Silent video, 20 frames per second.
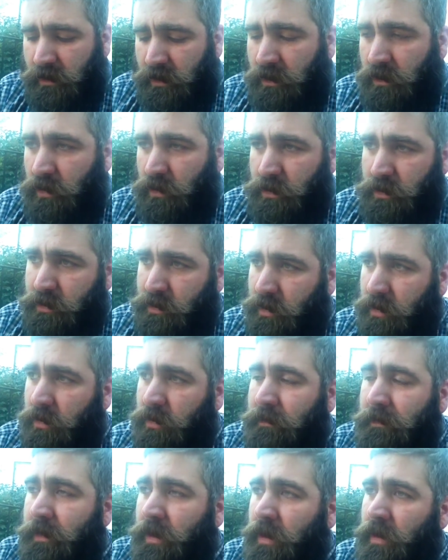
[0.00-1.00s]
or so.
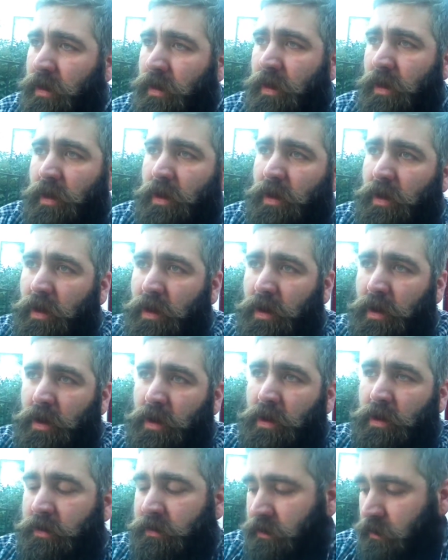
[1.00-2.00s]

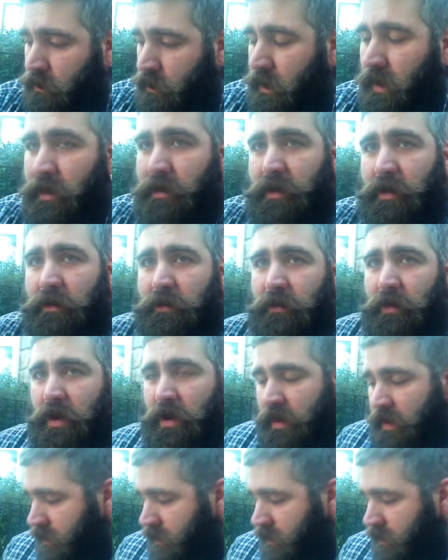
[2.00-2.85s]
So what I did find